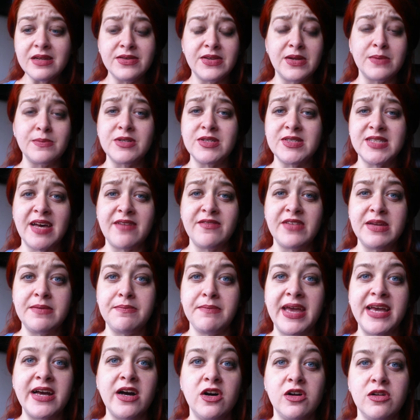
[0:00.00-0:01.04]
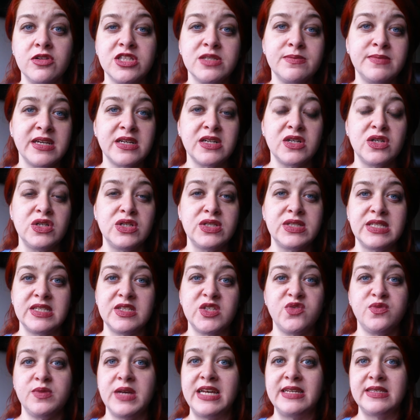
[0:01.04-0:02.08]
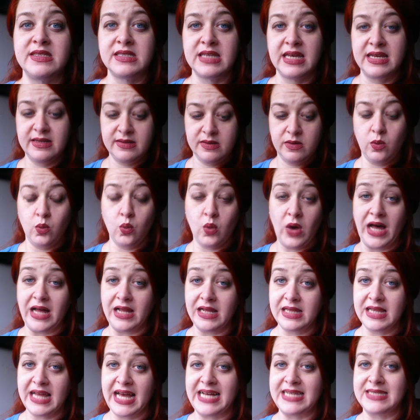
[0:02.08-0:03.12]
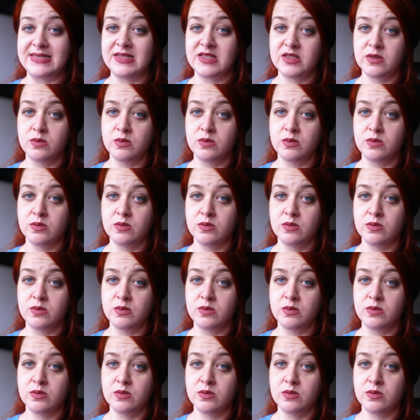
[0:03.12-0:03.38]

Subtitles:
Number seven, make ultimate goals as well as